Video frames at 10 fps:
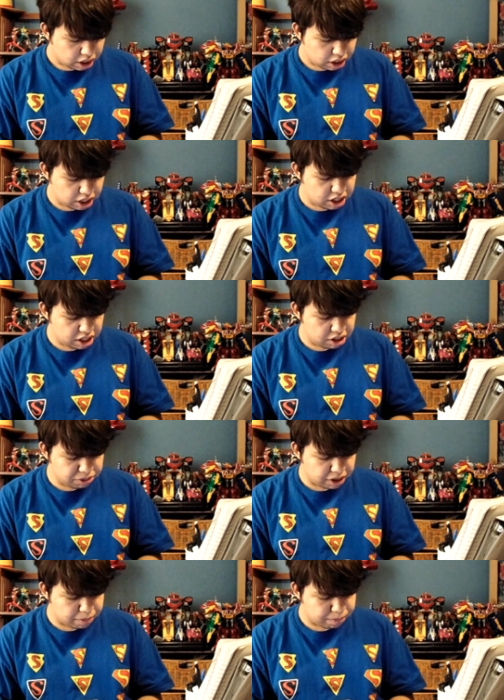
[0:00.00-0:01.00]
And he didn't
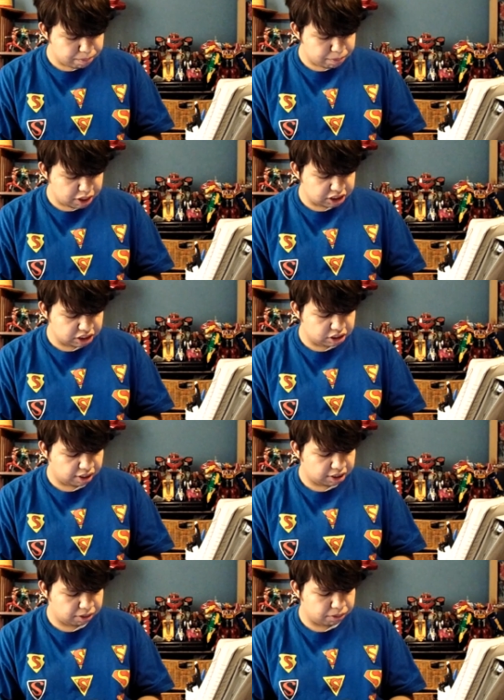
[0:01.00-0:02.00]
do that much in
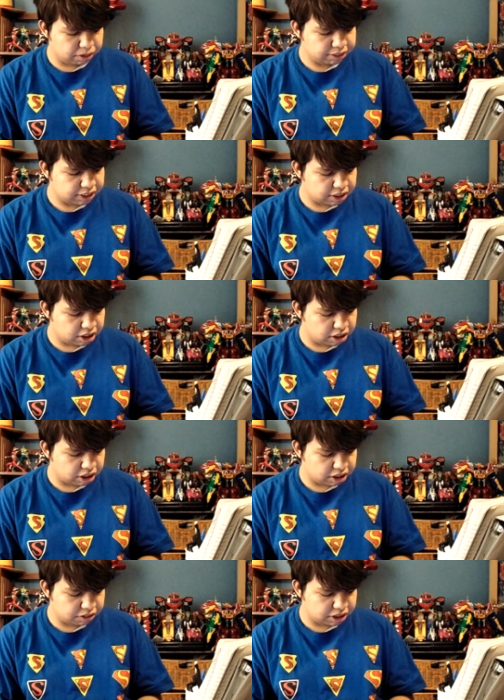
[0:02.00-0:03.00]
Dressrosa
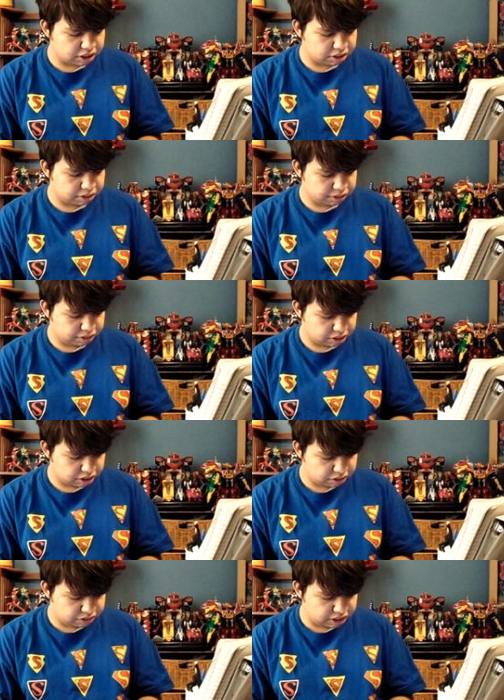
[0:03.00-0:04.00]
arc with the
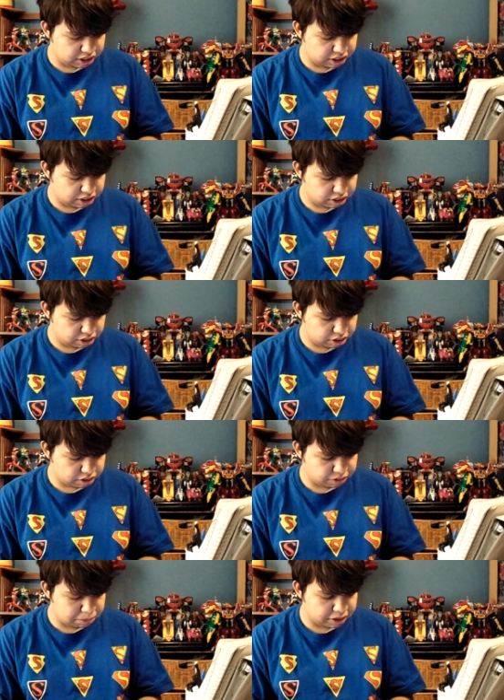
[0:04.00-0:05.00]
defeating
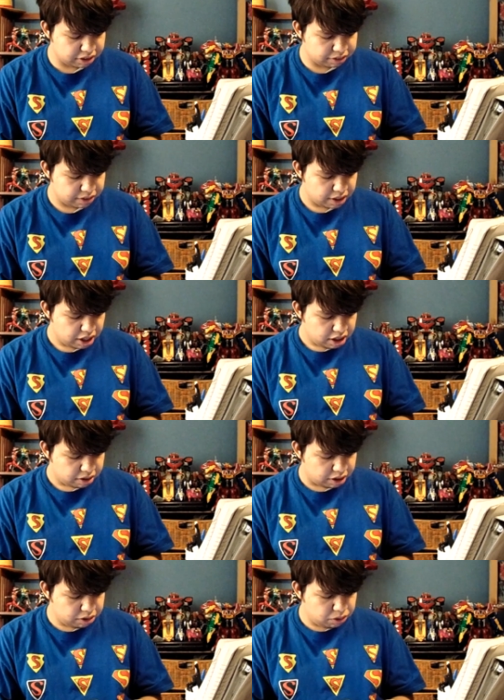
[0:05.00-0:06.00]
Doflamingo.
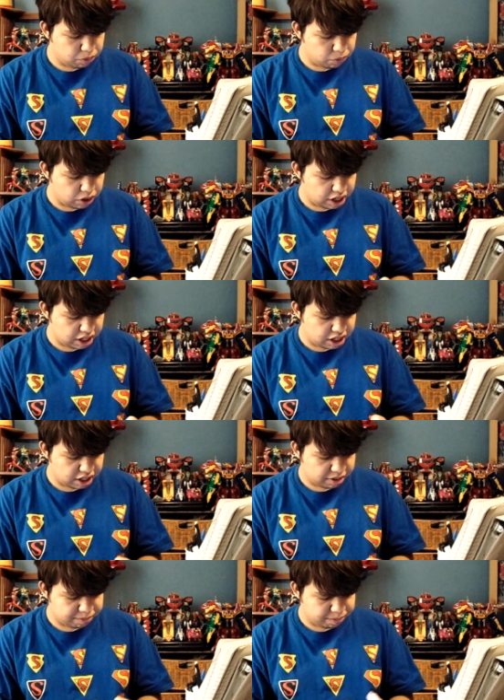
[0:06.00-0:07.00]
But I don't know why
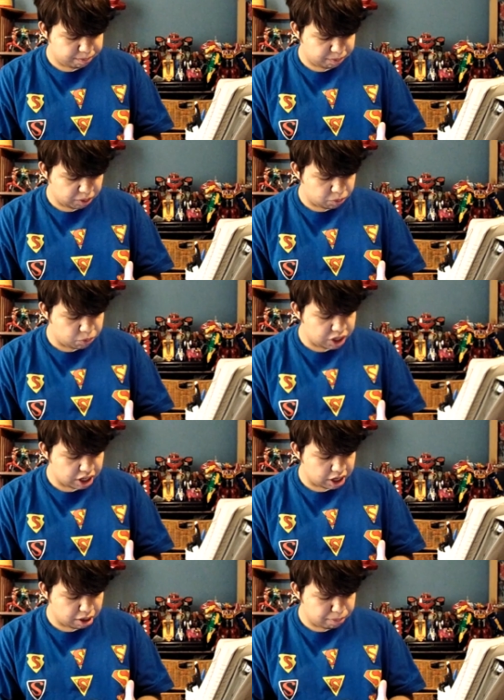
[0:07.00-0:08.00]
he um, went
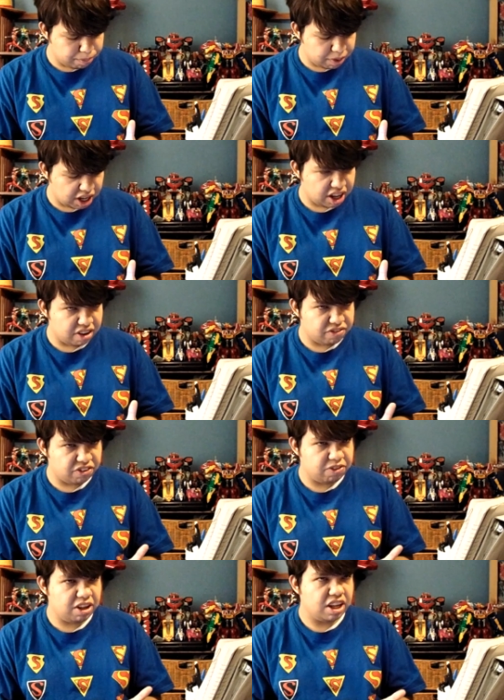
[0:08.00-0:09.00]
up by
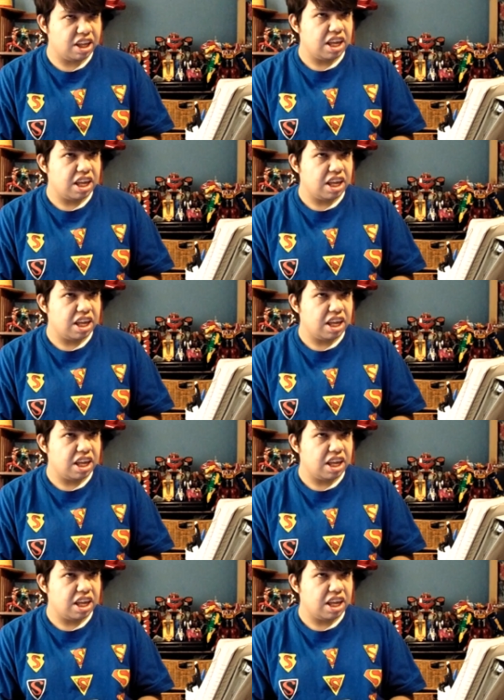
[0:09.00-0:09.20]
50.